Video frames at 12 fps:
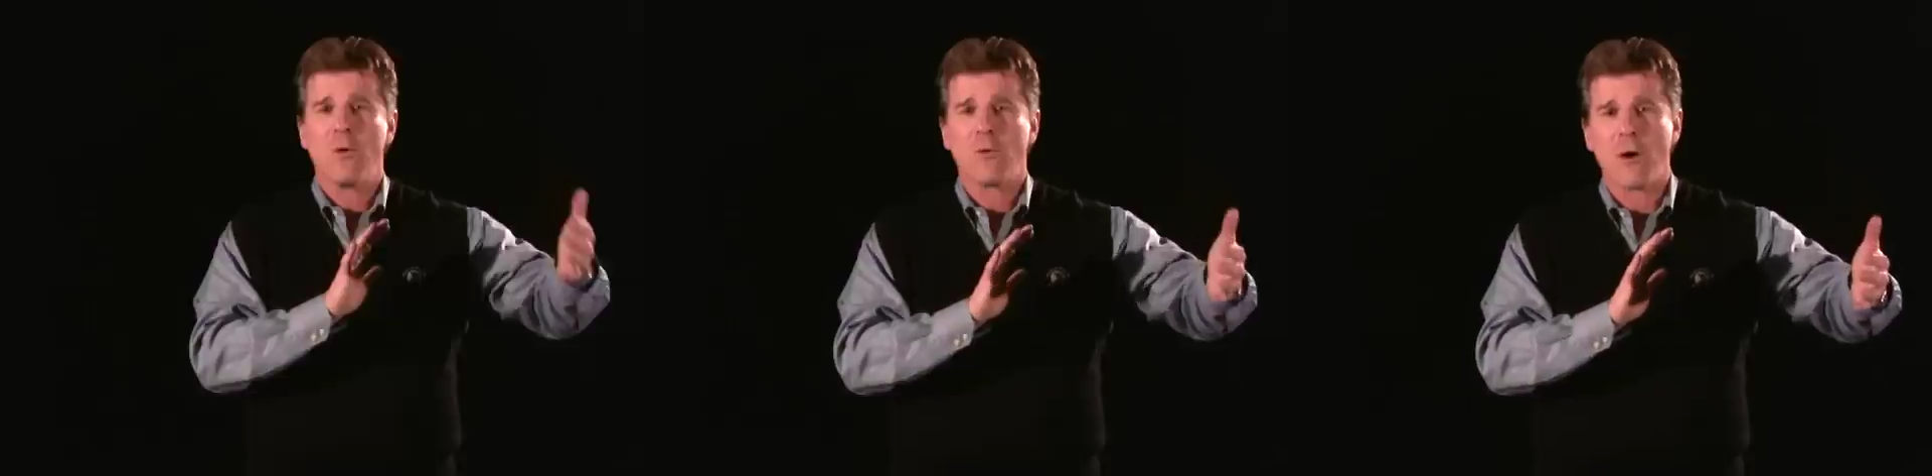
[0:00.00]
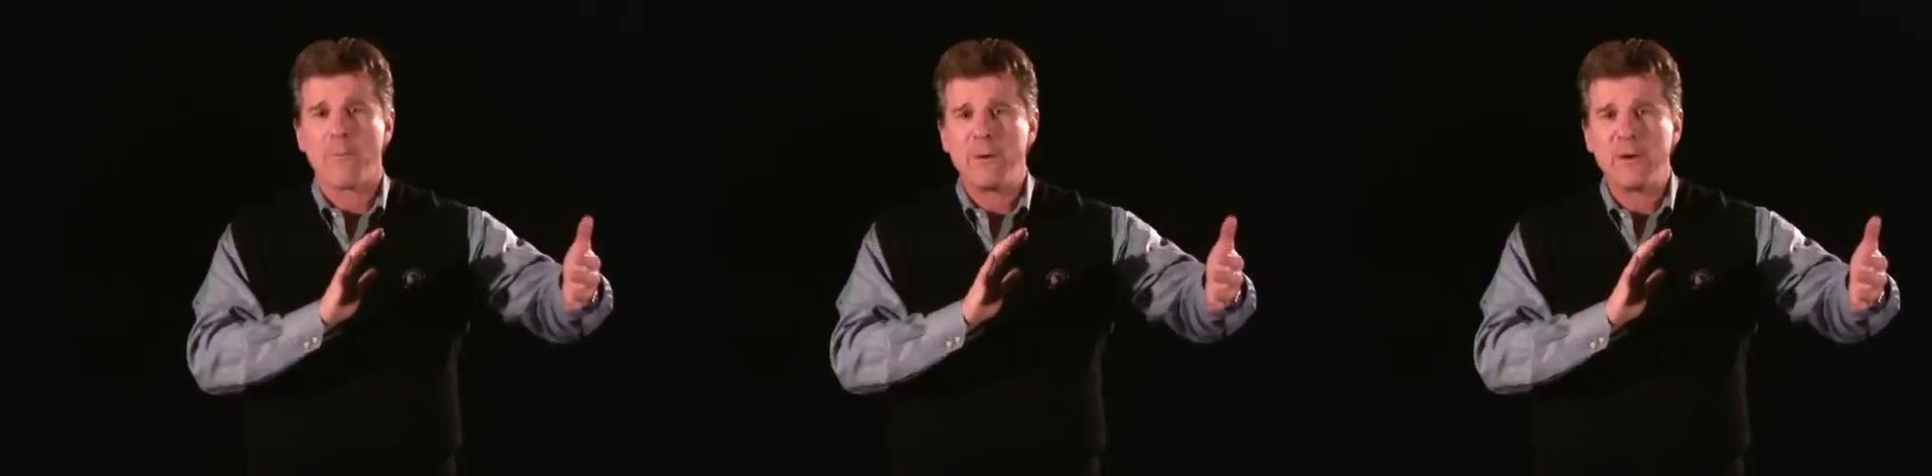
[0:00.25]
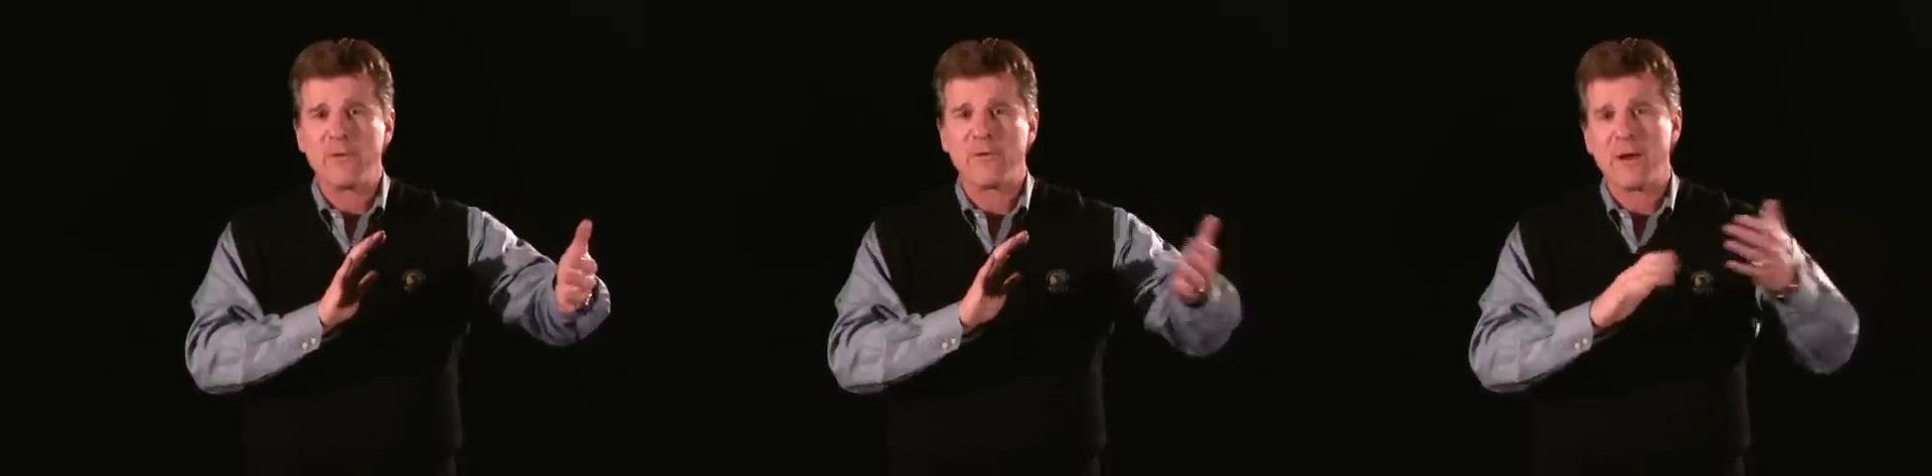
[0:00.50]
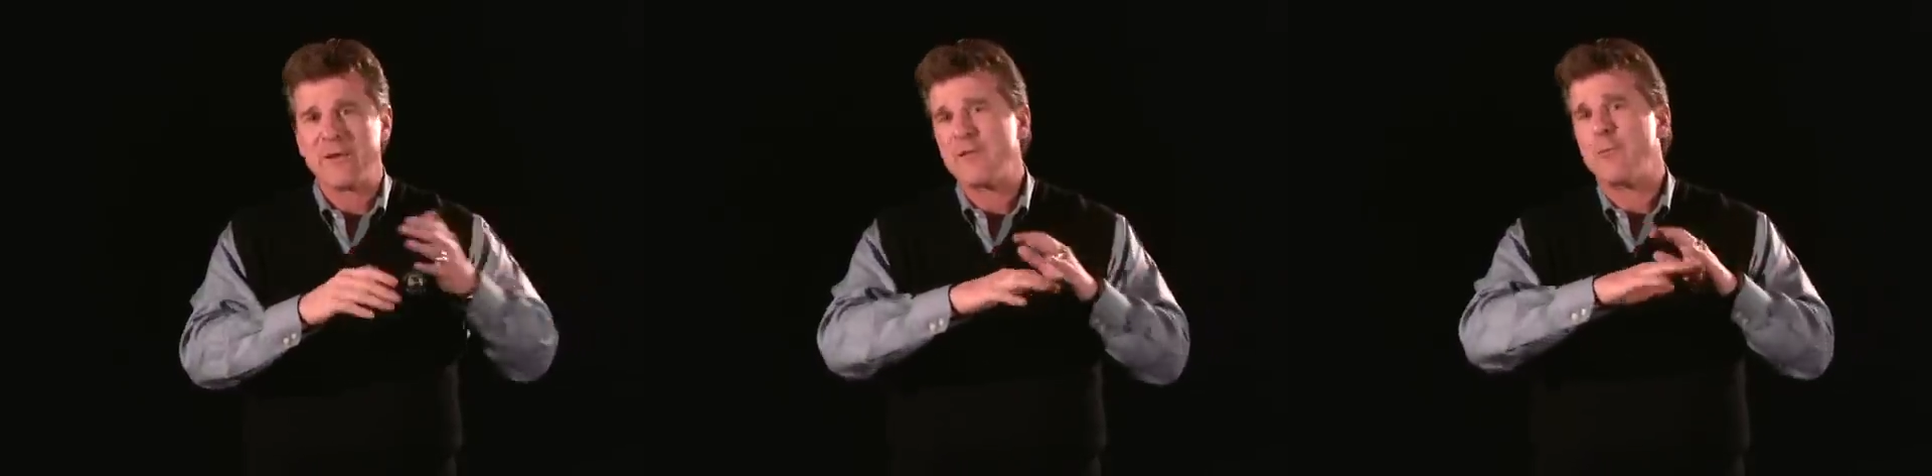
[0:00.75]
or our peers
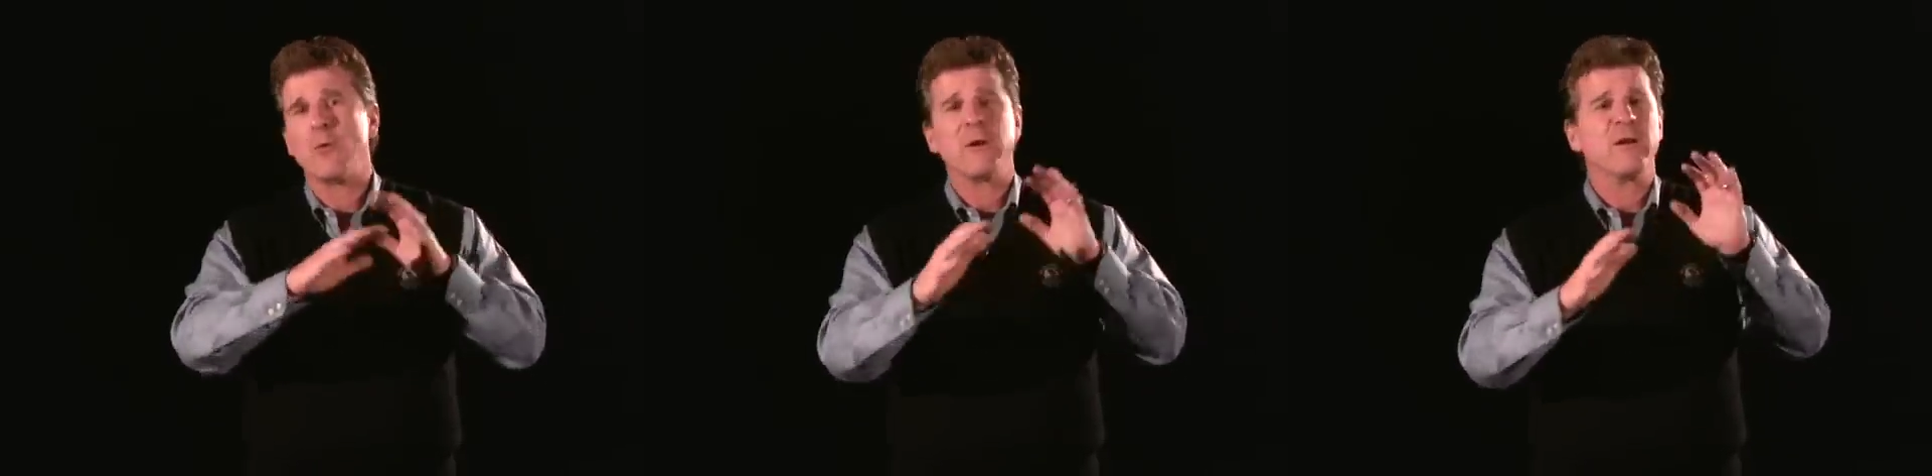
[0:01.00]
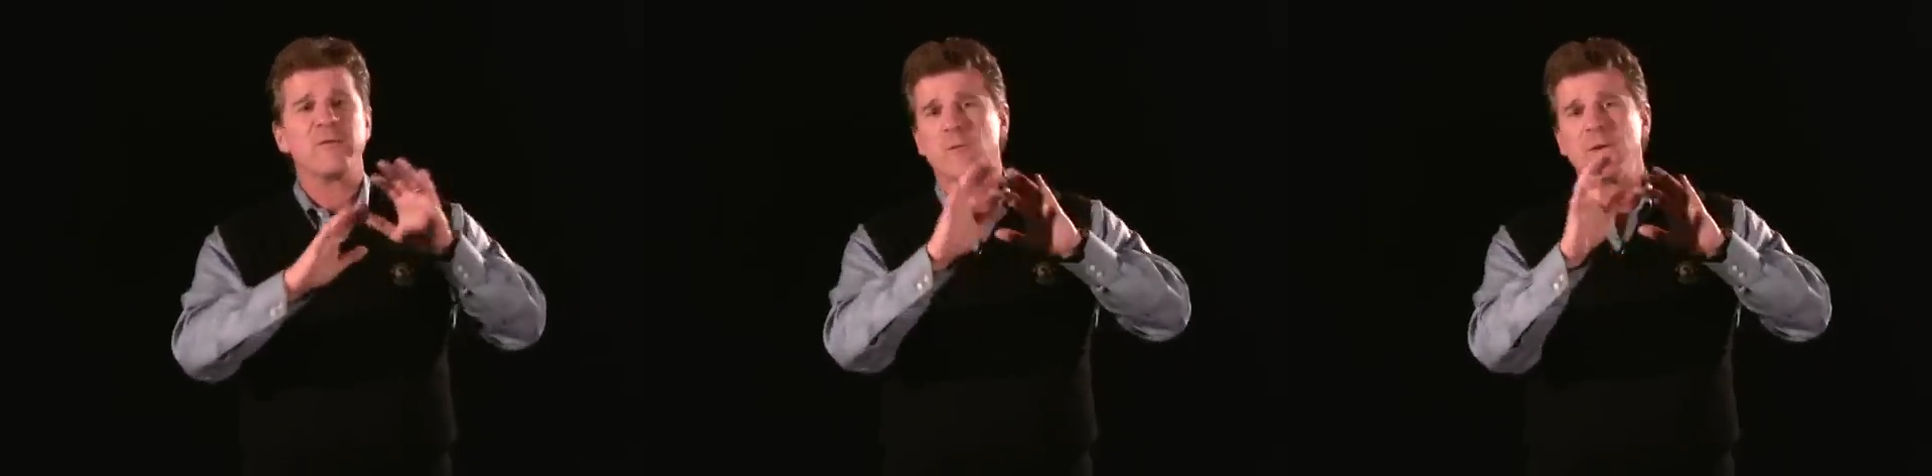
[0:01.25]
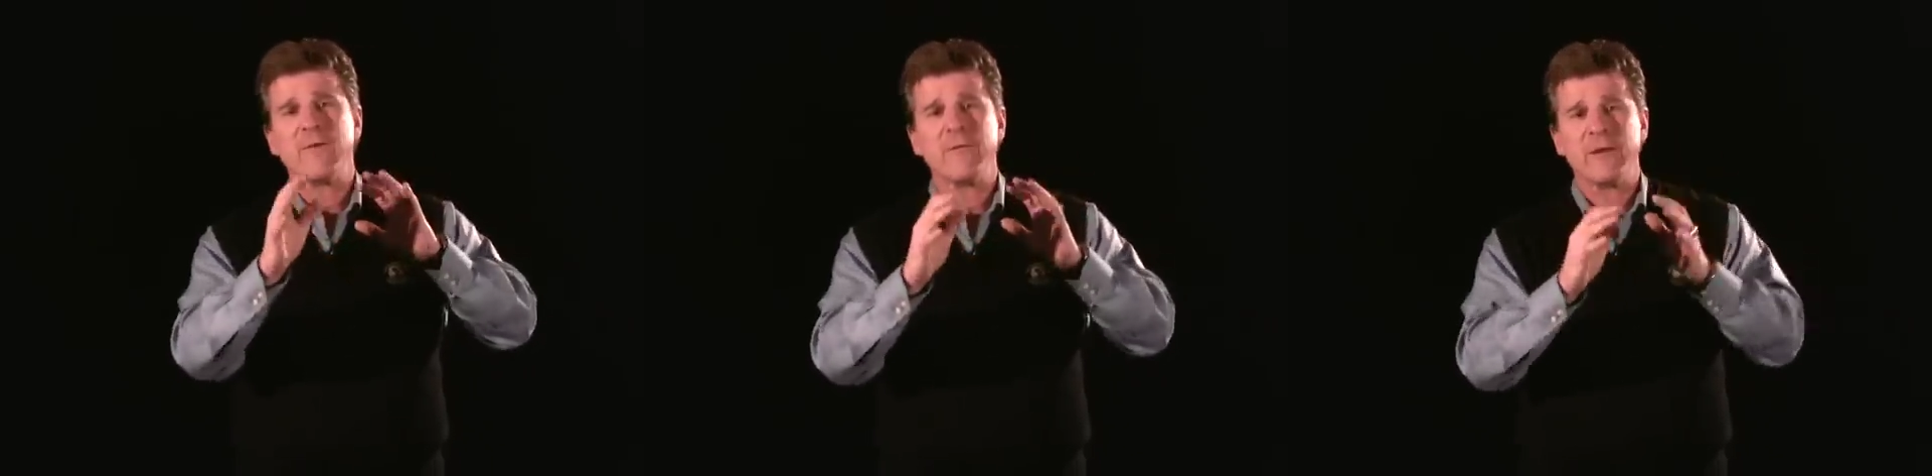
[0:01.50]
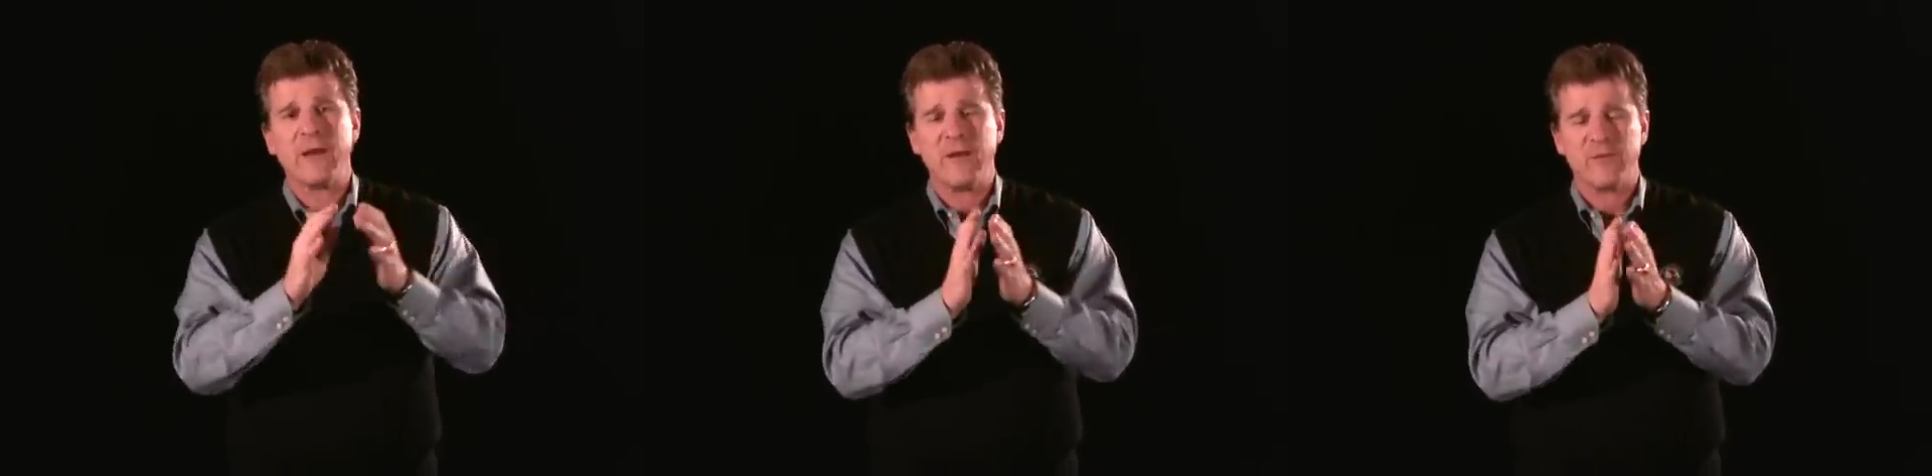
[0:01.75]
are not supporting us,
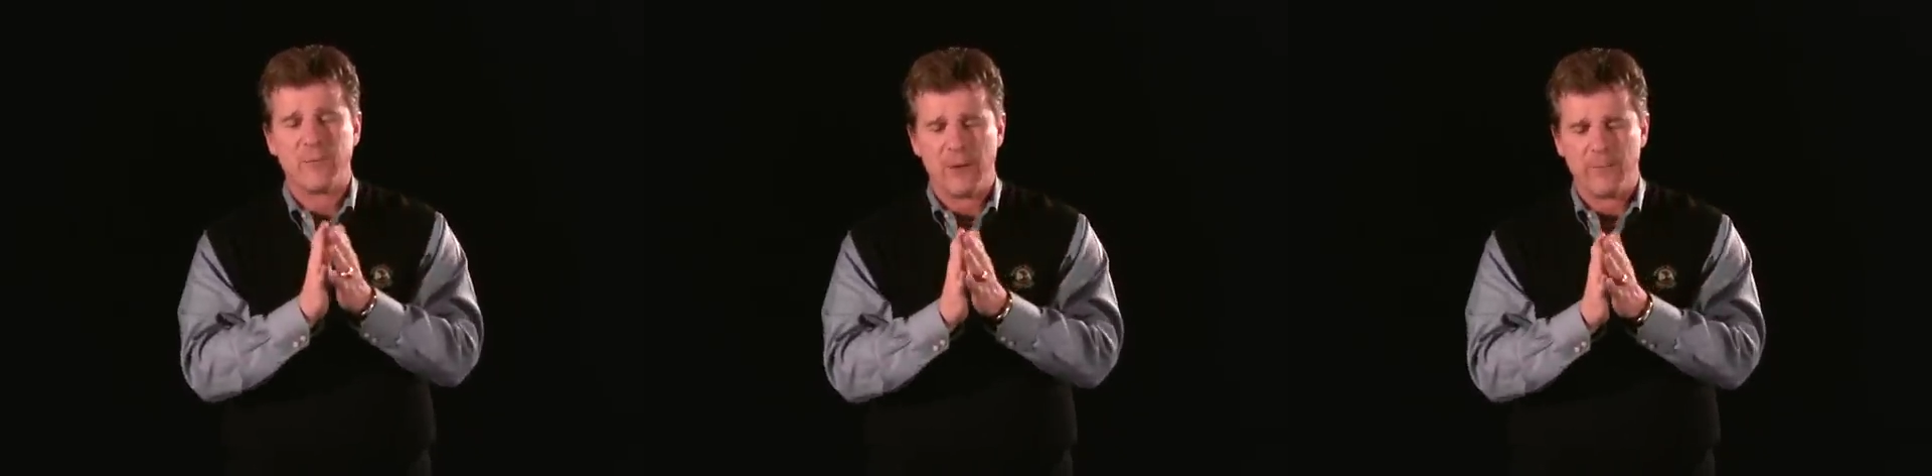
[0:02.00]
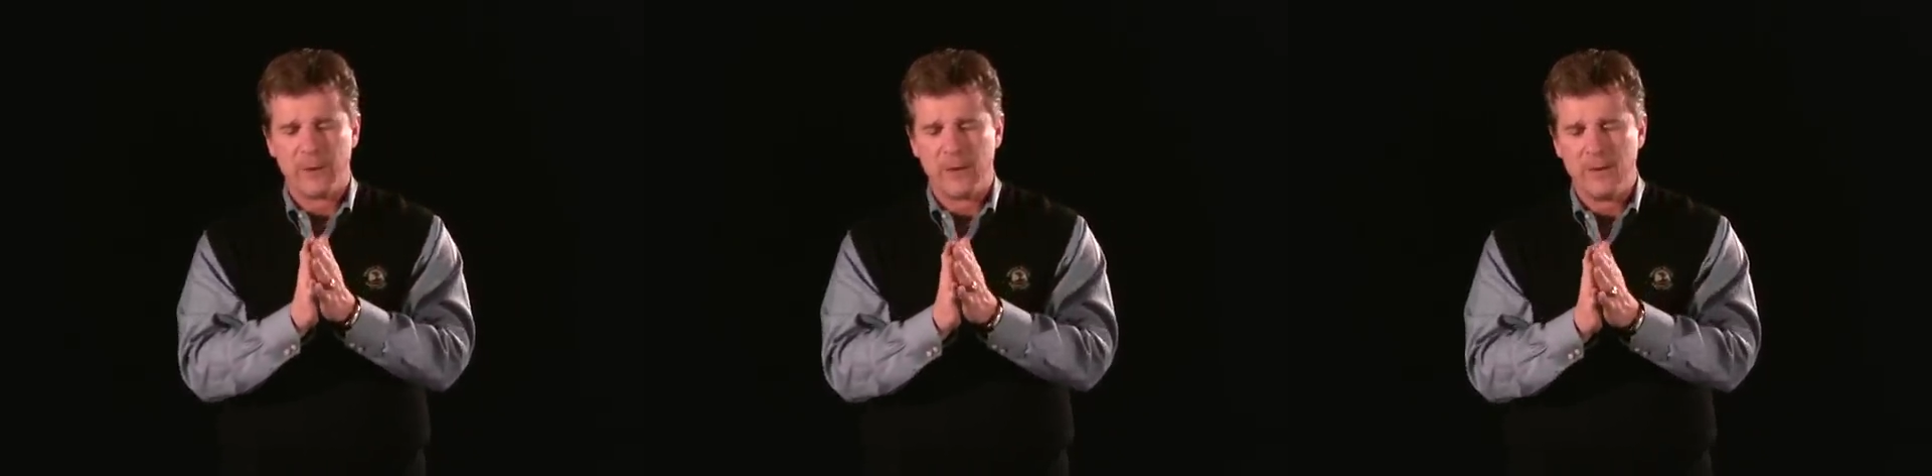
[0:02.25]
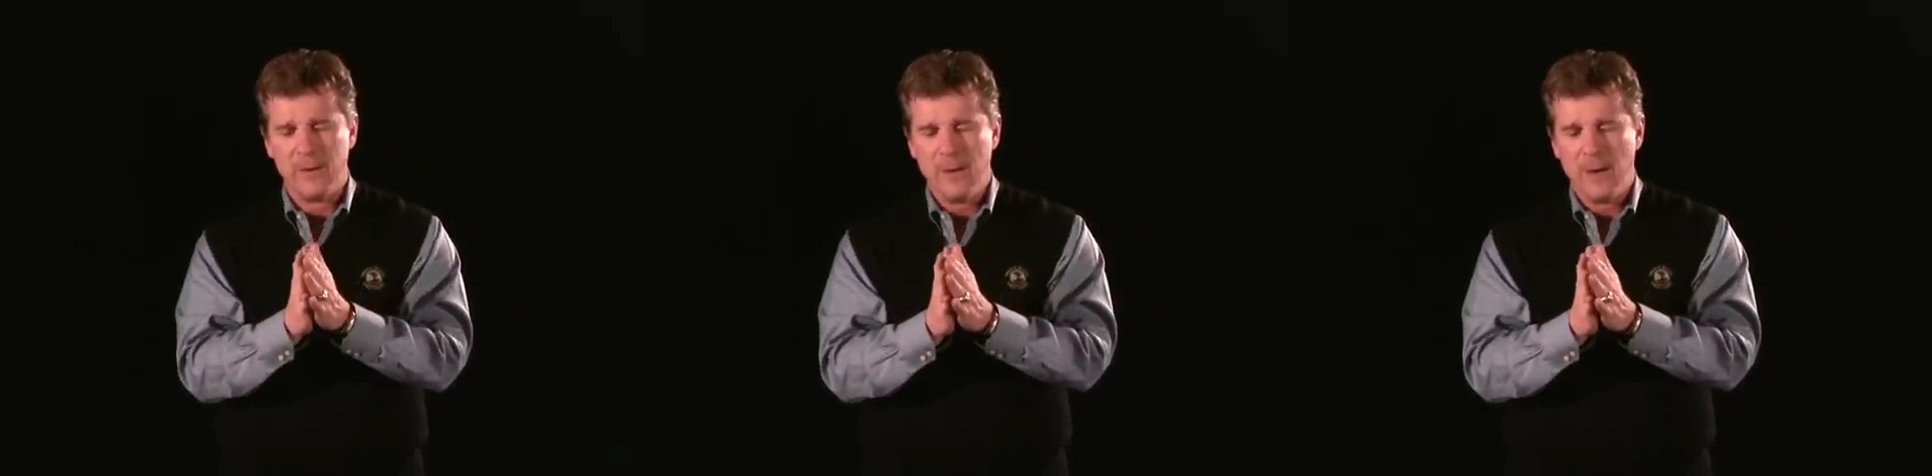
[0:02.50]
whatever the case might be.